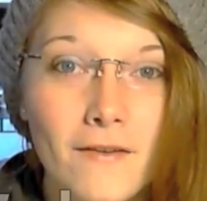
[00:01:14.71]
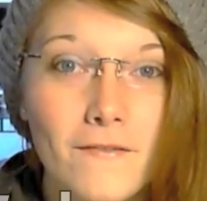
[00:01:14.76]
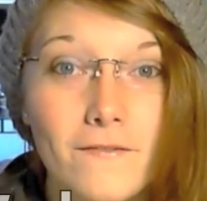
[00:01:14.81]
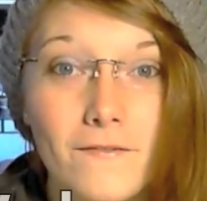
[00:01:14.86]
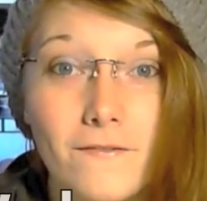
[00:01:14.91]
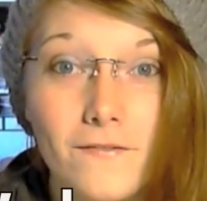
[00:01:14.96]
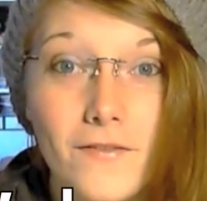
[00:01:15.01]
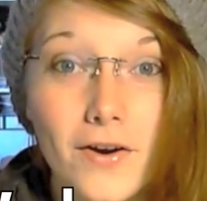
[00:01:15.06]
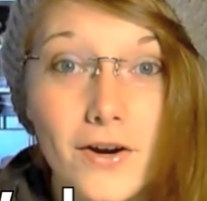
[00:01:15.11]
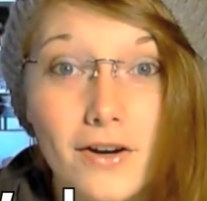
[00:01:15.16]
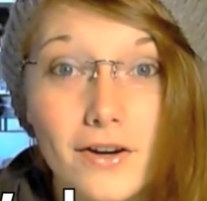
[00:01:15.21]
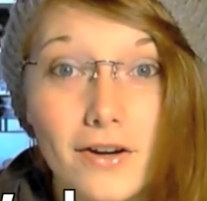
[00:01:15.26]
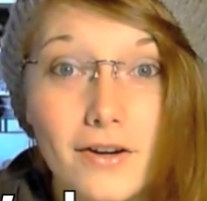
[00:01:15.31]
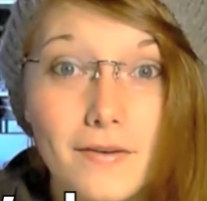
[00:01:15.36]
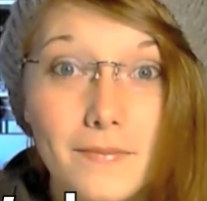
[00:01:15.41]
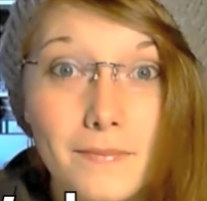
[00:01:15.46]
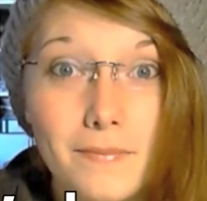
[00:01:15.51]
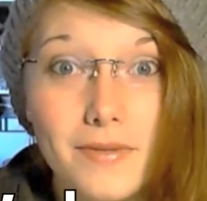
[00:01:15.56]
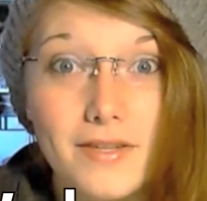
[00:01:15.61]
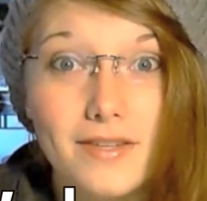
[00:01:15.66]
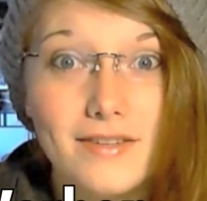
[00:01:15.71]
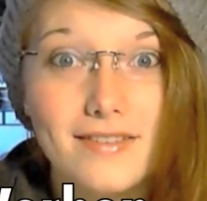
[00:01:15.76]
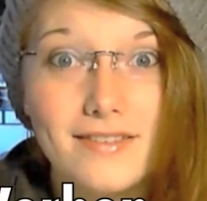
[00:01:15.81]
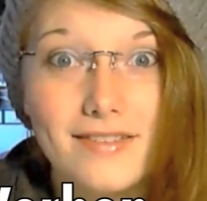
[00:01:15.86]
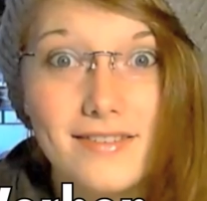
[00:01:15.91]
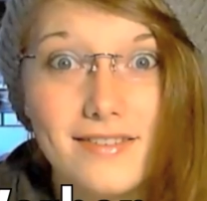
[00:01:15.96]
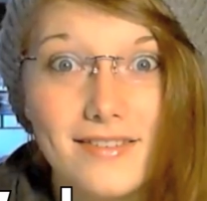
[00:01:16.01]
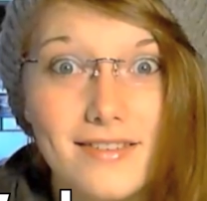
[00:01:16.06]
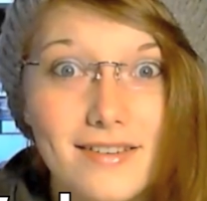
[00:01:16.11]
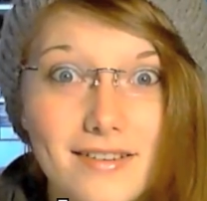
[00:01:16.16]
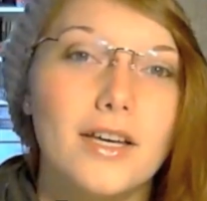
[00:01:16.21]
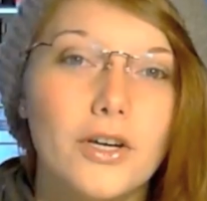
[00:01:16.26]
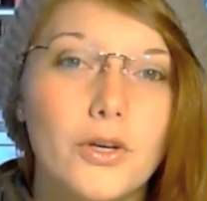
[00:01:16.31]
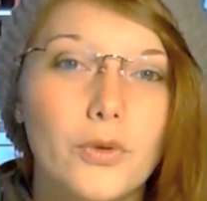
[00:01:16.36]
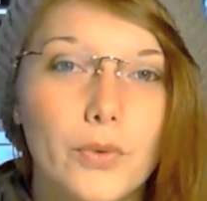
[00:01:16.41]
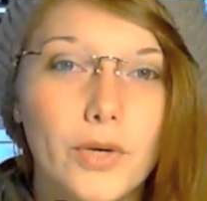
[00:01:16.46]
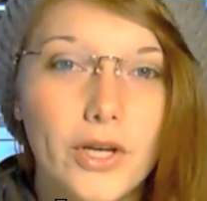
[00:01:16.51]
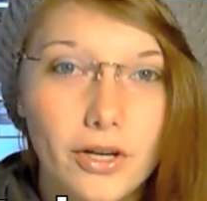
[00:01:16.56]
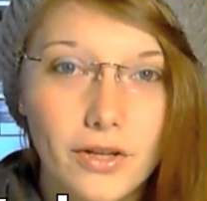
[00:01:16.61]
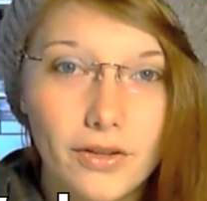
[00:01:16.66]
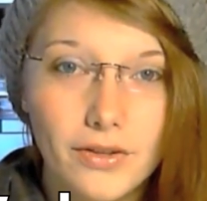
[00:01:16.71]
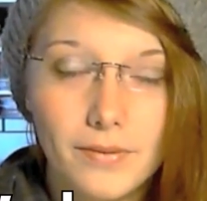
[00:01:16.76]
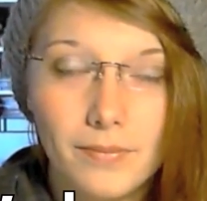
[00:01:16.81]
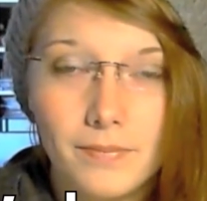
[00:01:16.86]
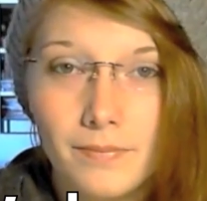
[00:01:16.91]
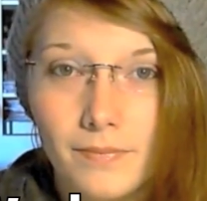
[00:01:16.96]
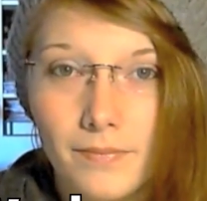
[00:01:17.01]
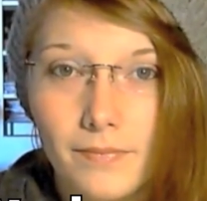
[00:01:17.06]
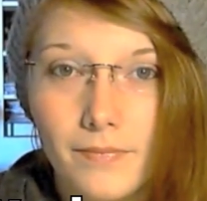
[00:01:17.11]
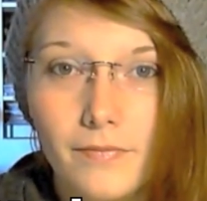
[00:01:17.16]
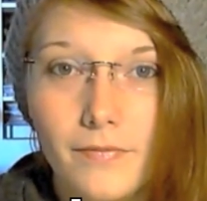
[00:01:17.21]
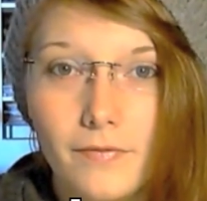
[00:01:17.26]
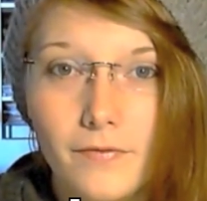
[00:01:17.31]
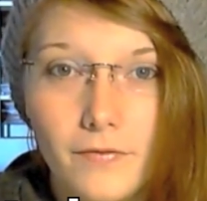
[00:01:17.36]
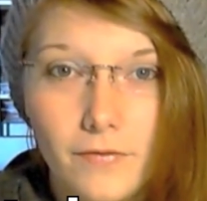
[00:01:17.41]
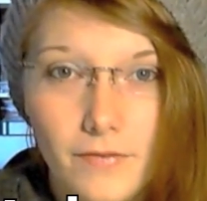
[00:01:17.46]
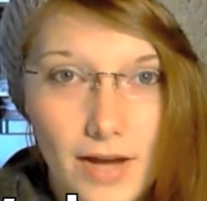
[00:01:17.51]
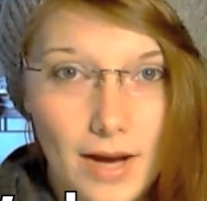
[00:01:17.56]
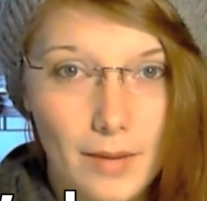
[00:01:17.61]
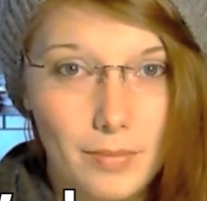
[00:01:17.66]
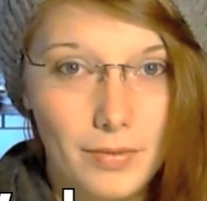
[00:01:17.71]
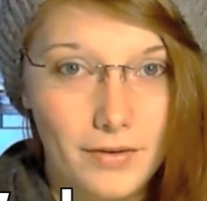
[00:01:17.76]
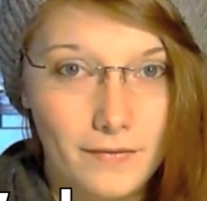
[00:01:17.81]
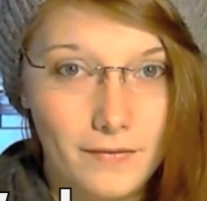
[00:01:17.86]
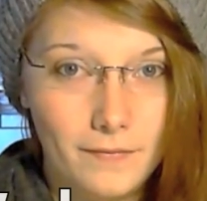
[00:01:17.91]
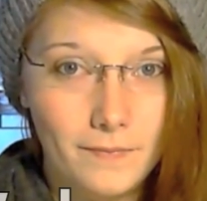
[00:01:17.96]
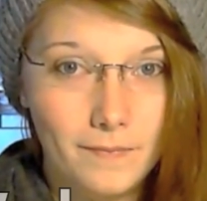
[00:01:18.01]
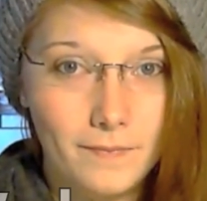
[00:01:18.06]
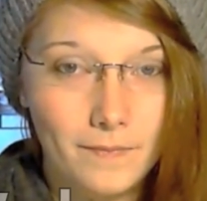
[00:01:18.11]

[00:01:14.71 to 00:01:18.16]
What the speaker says: Verbs. We call them Verben.